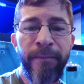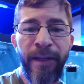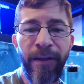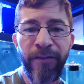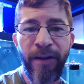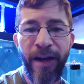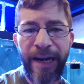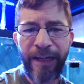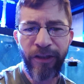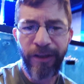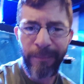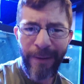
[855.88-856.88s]
is not
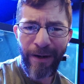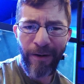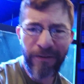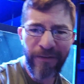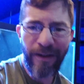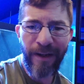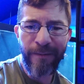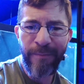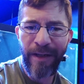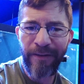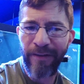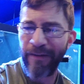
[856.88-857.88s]
actually the parasite.
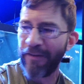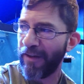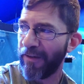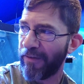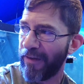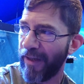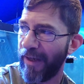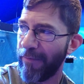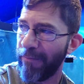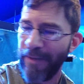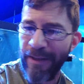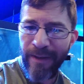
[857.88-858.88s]
It's a cyst that
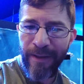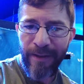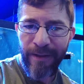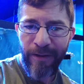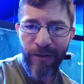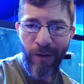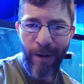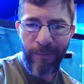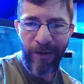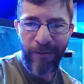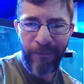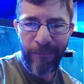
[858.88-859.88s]

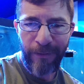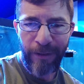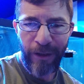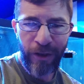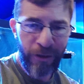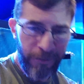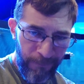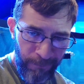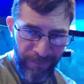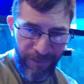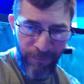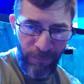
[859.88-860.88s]
drops off the fish,
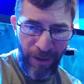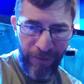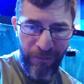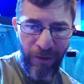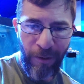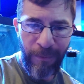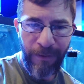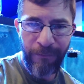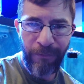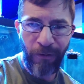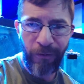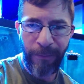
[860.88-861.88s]
breaks open,
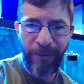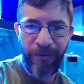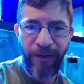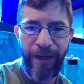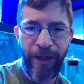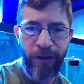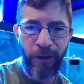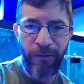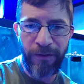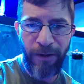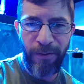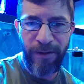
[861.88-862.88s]
free swimming stage,
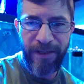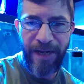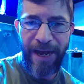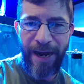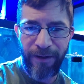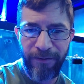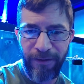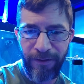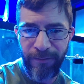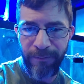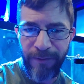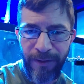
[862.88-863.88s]
goes out and attacks
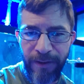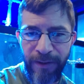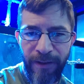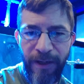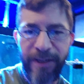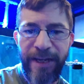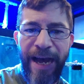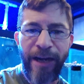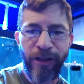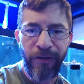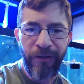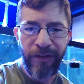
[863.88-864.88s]
and
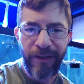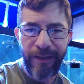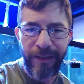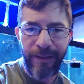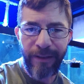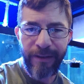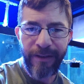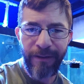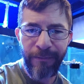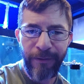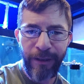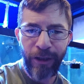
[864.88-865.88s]
attaches to
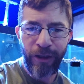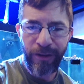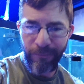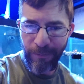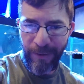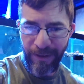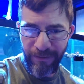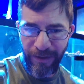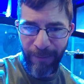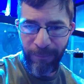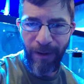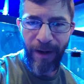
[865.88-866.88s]
the fish and repeats
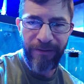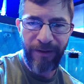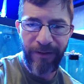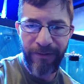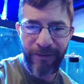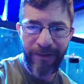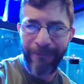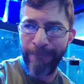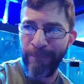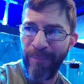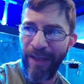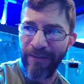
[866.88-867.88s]
that process,
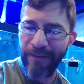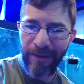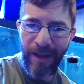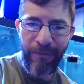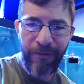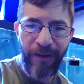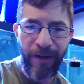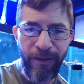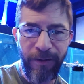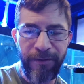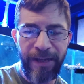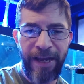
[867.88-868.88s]
and that's the life
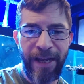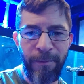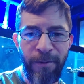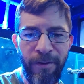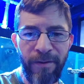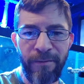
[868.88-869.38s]
cycle of the animal